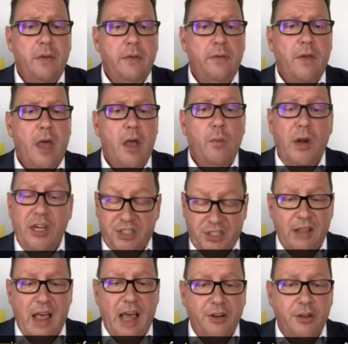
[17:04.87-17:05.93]
So we're
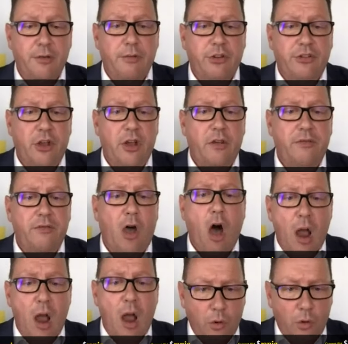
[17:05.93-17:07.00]
still under the reserve.
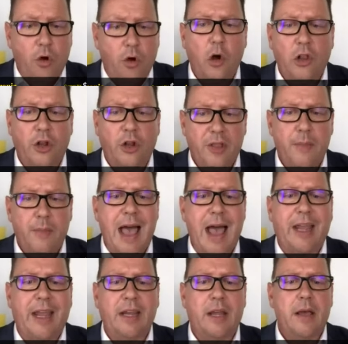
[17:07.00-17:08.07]
I will call it on the
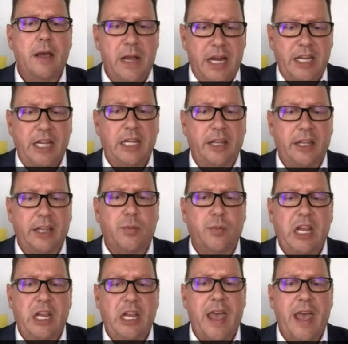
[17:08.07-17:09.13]
market immediately
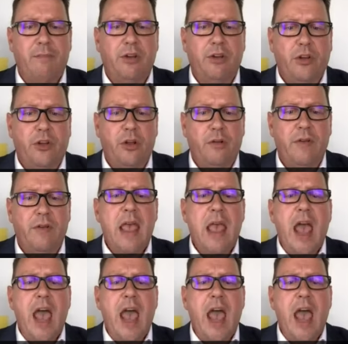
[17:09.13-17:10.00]
as we hit that reserve.